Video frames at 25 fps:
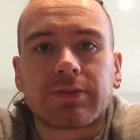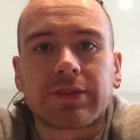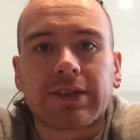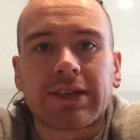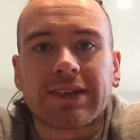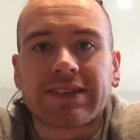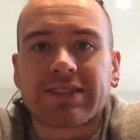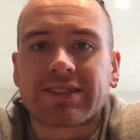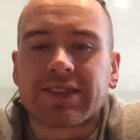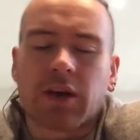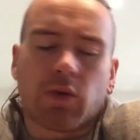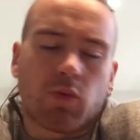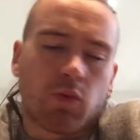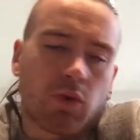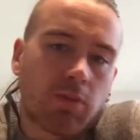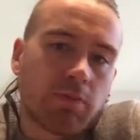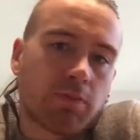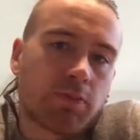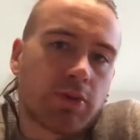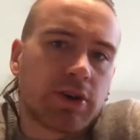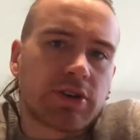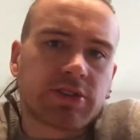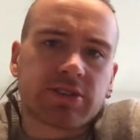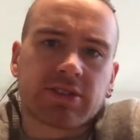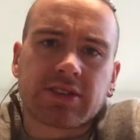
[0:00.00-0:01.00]
is that one
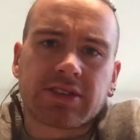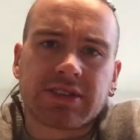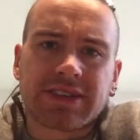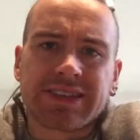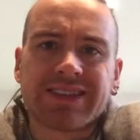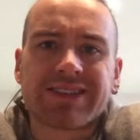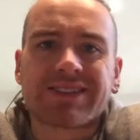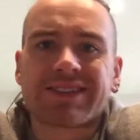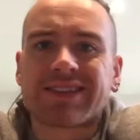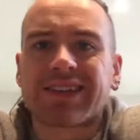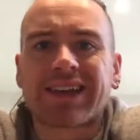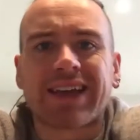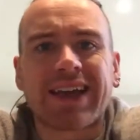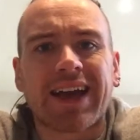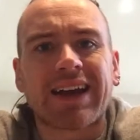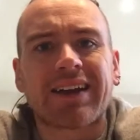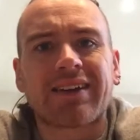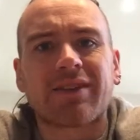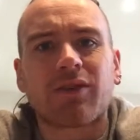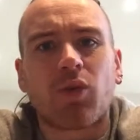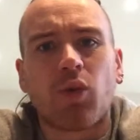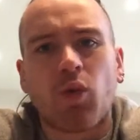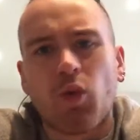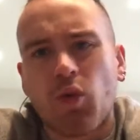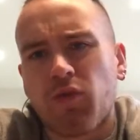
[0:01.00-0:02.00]
person needs to
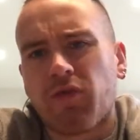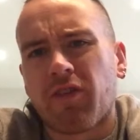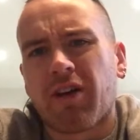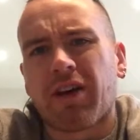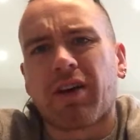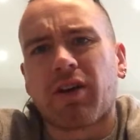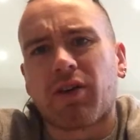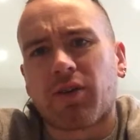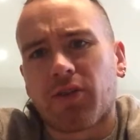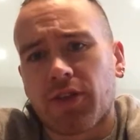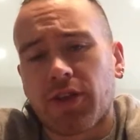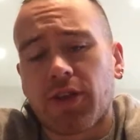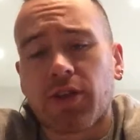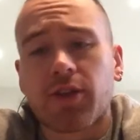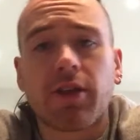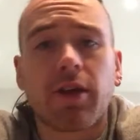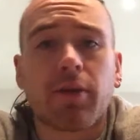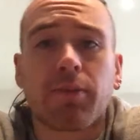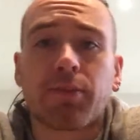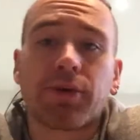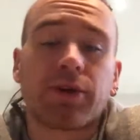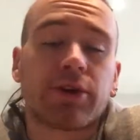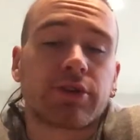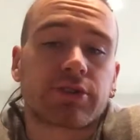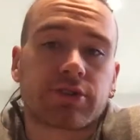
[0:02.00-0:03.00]
get over on the other
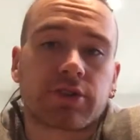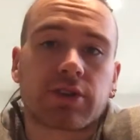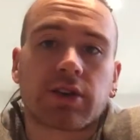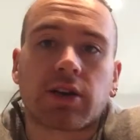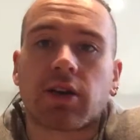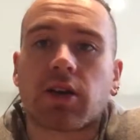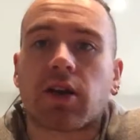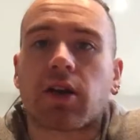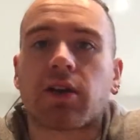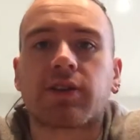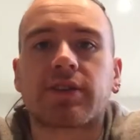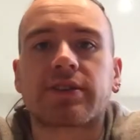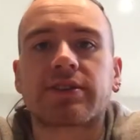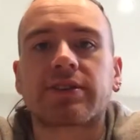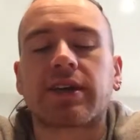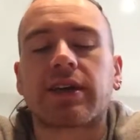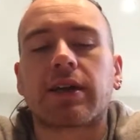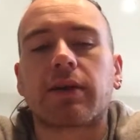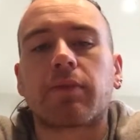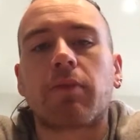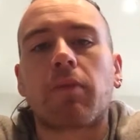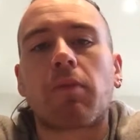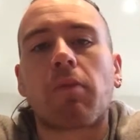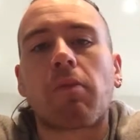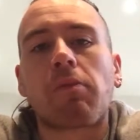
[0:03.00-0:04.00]
person a lot of the
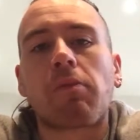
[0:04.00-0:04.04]
time.